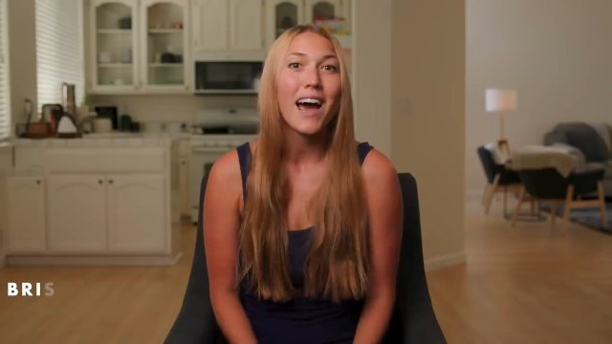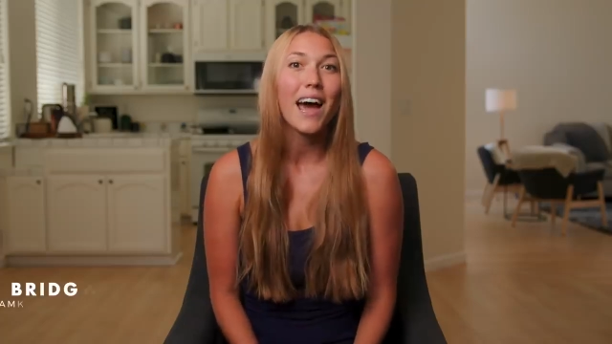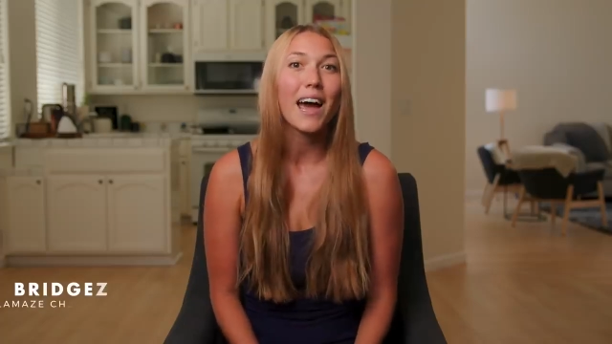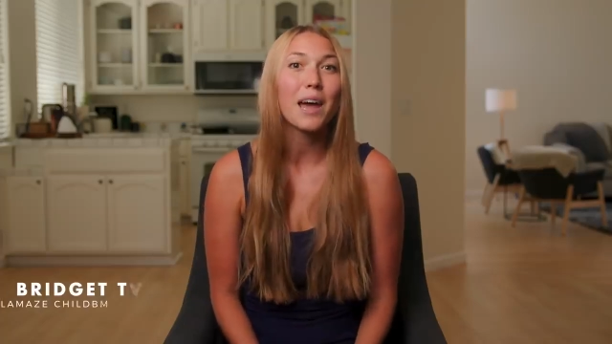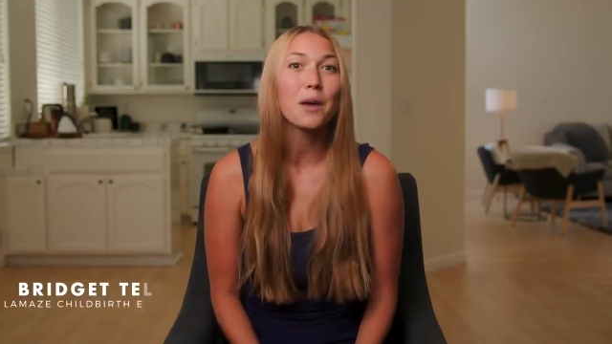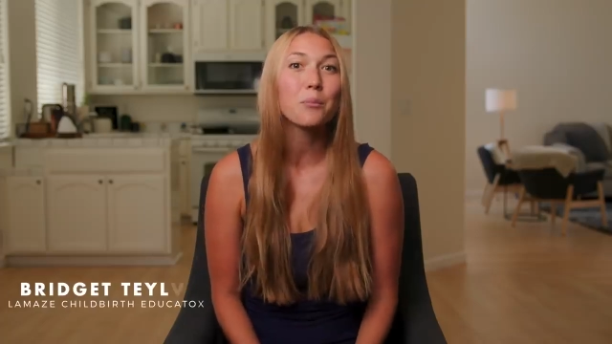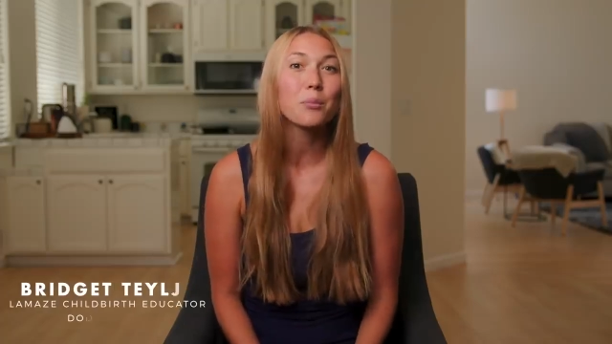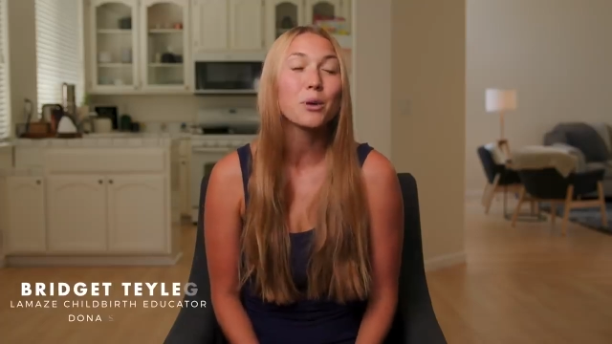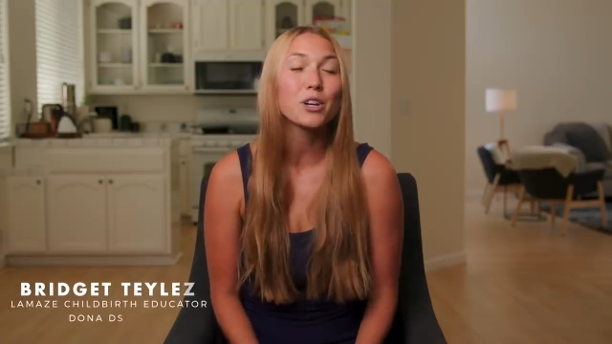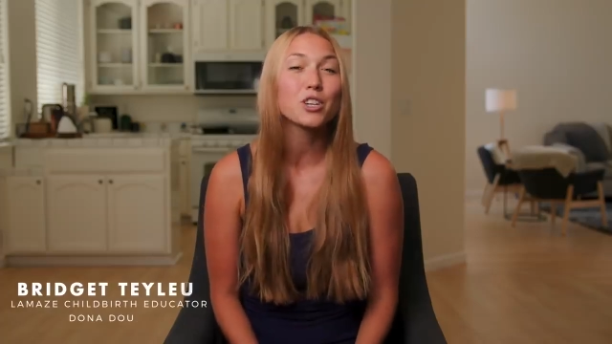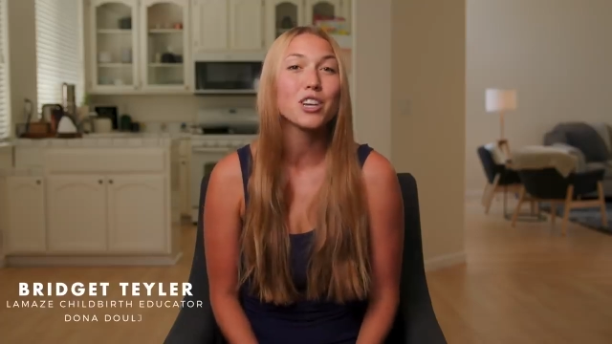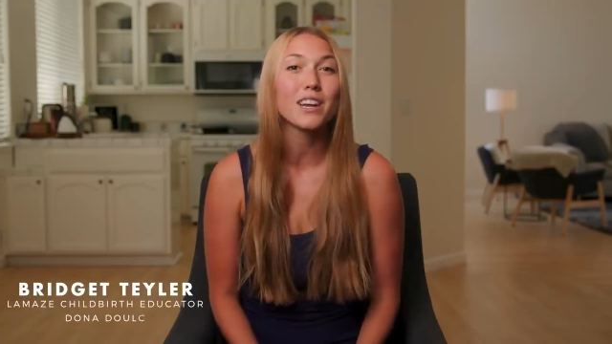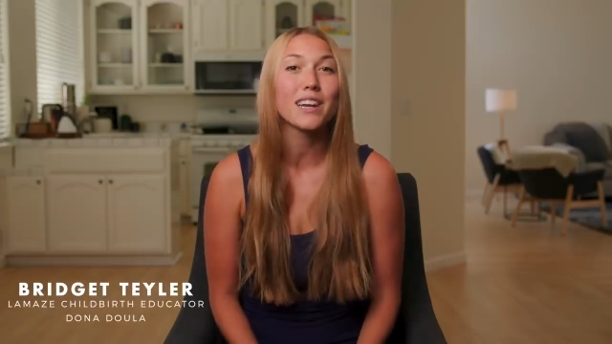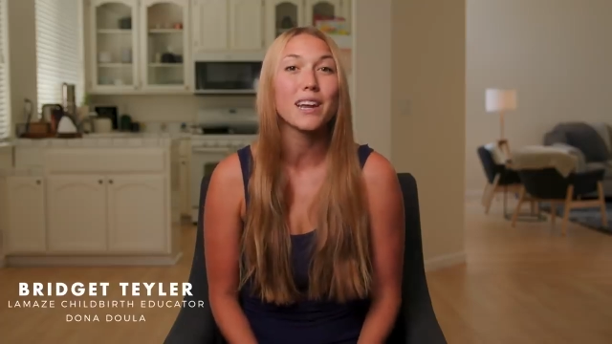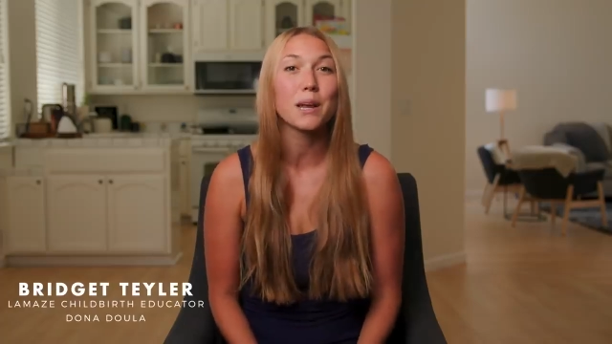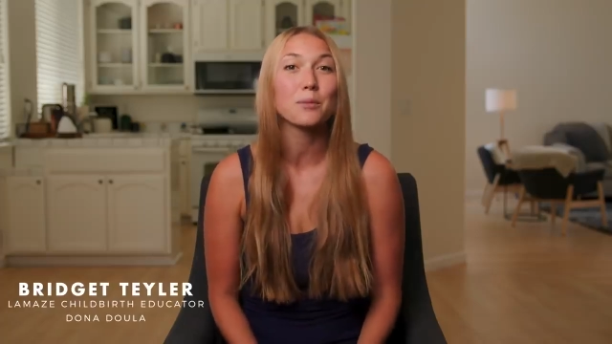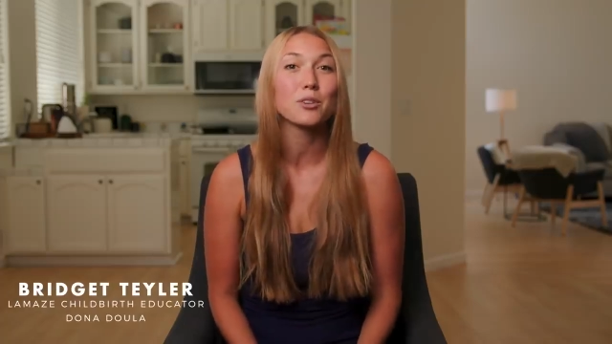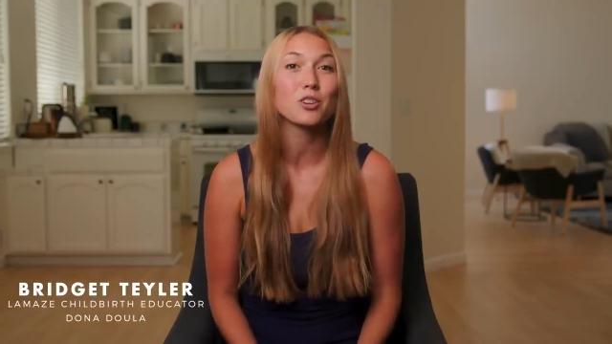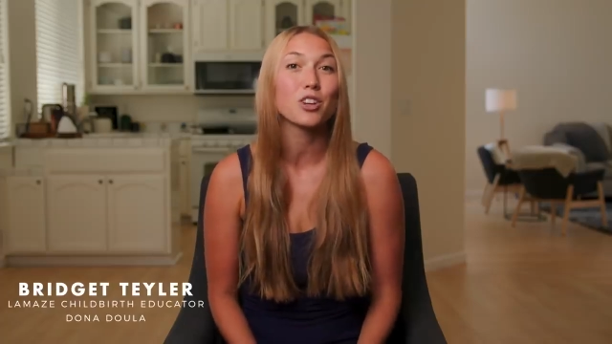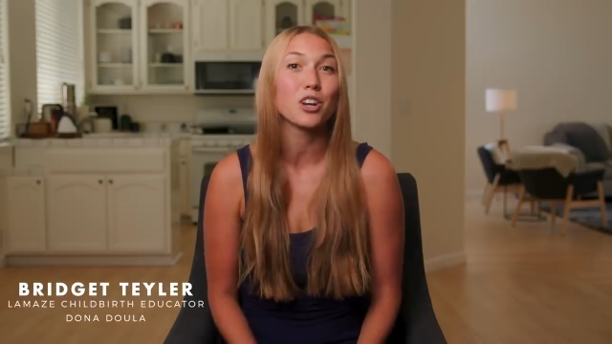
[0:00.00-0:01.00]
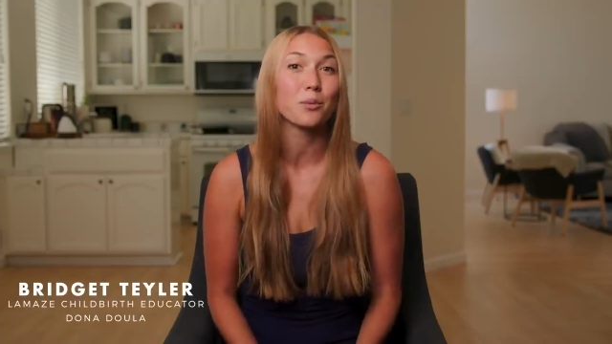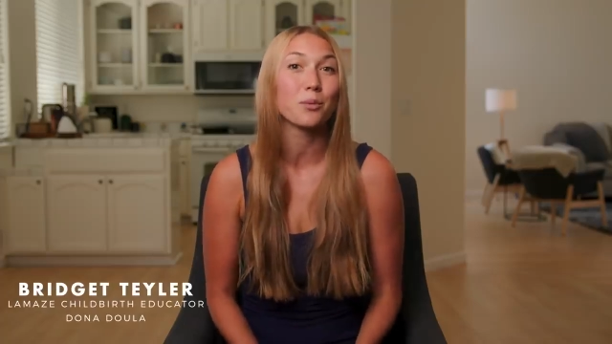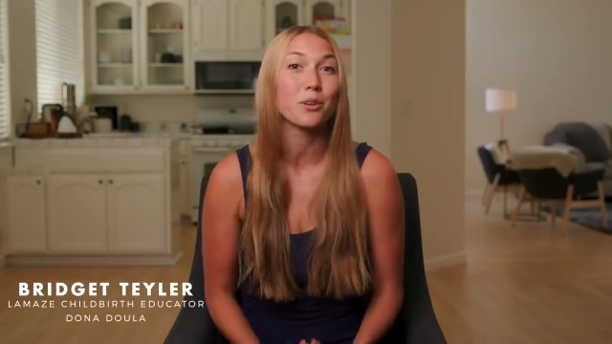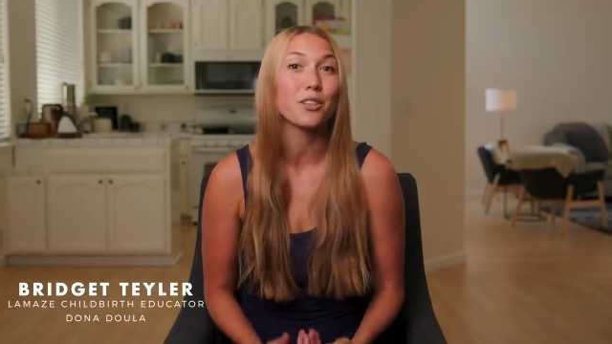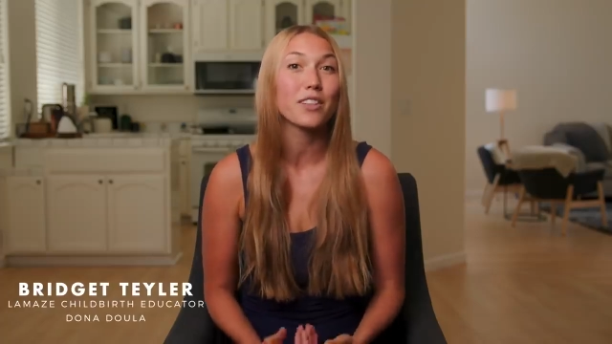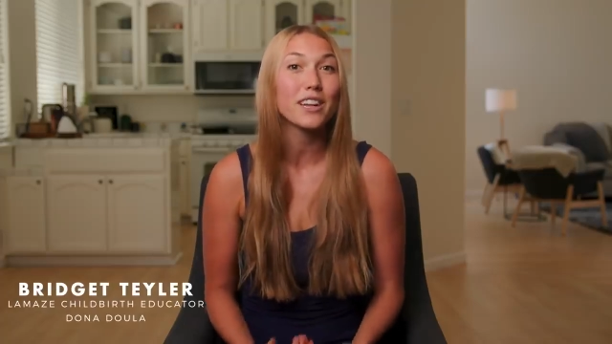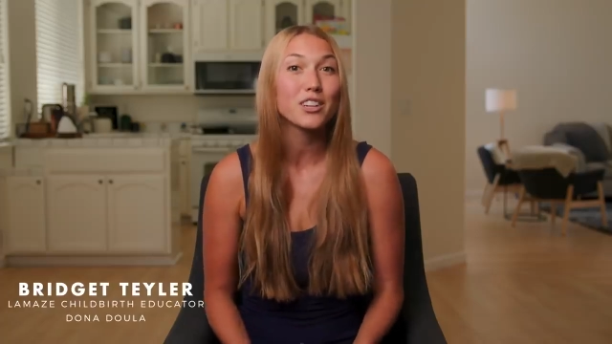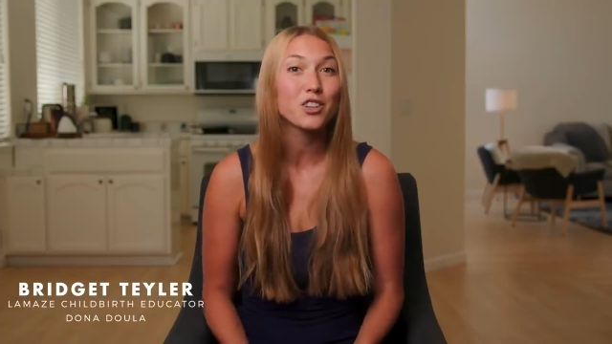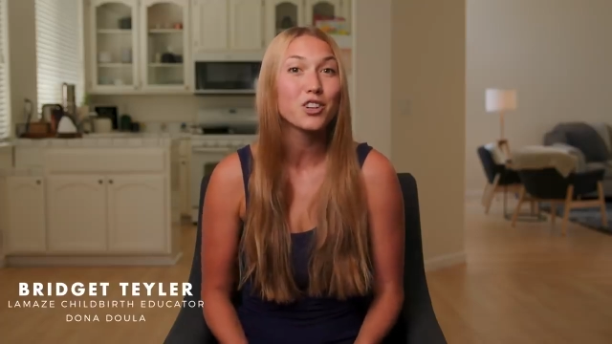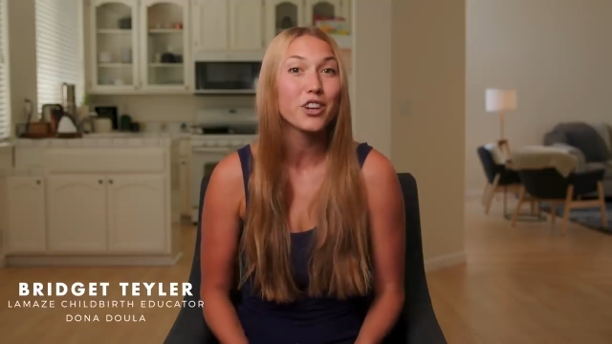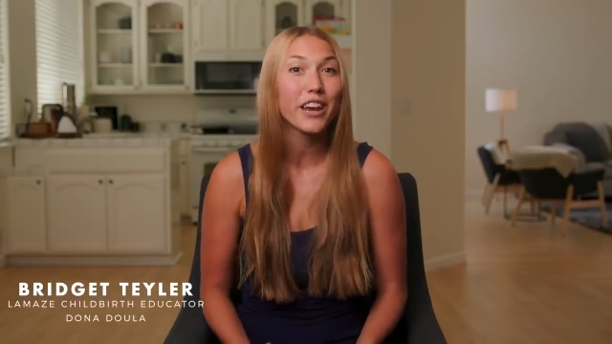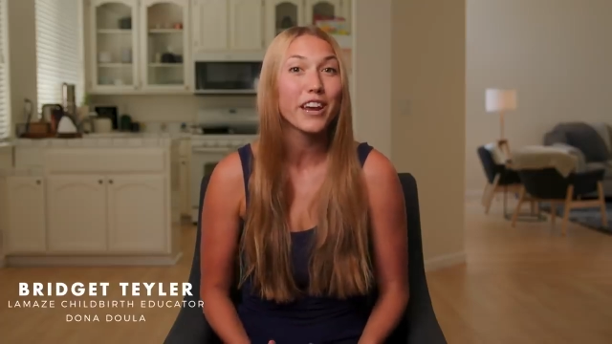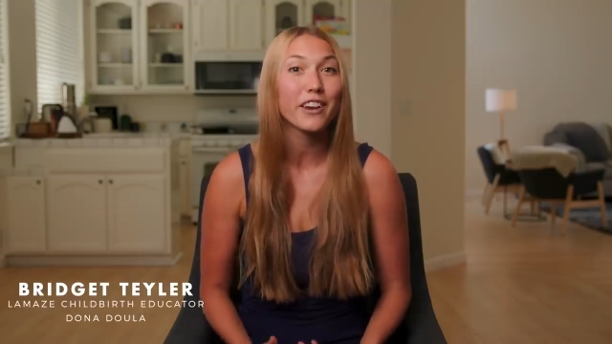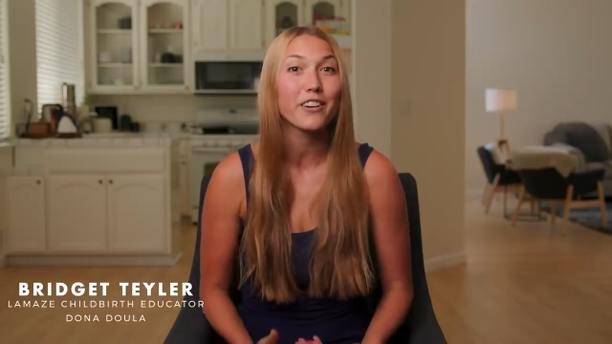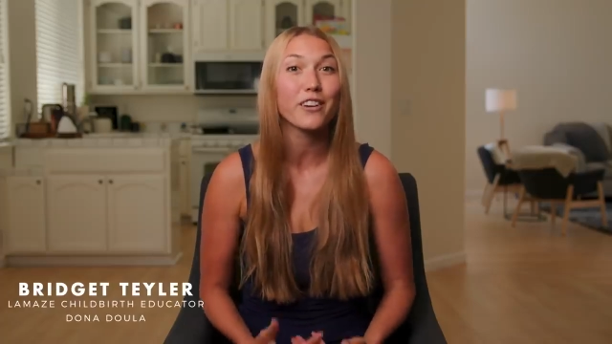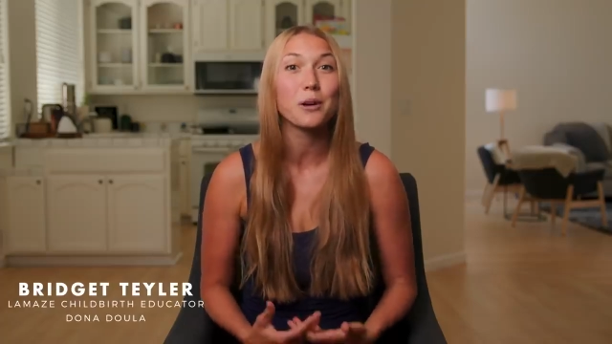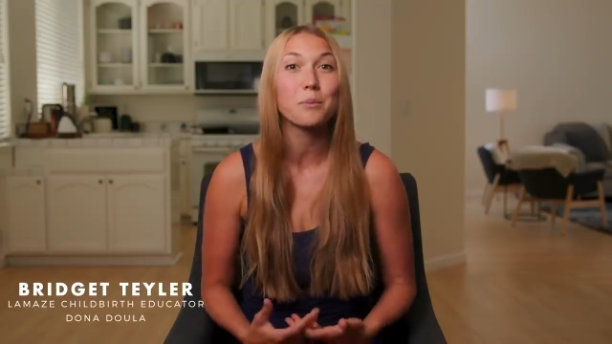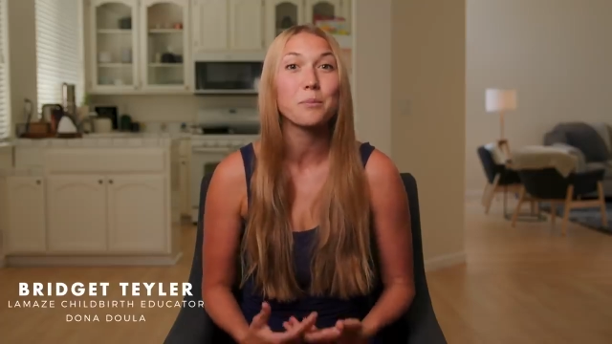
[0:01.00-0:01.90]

I'm Bridget and I'm a childbirth educator,